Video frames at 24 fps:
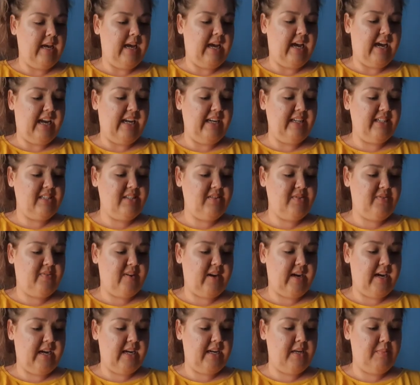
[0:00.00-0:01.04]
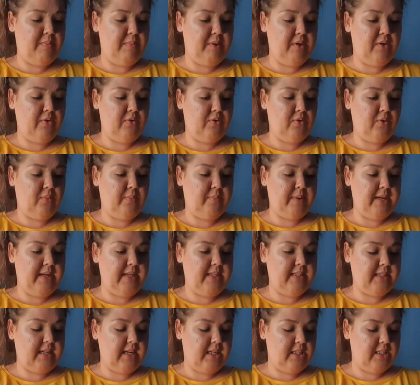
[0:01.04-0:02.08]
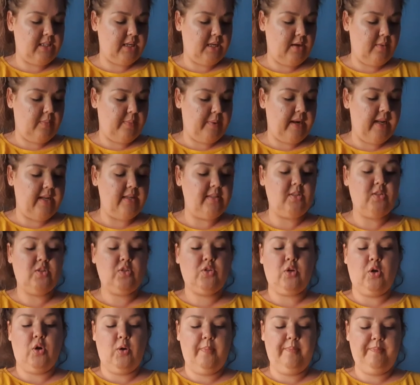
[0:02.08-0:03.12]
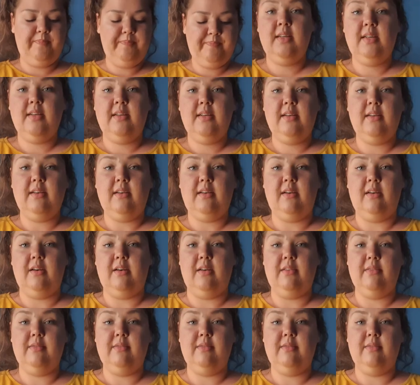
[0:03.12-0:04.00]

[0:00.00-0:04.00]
Eye Divine Mineral Based Eyeshadow Palette Storm. Oh,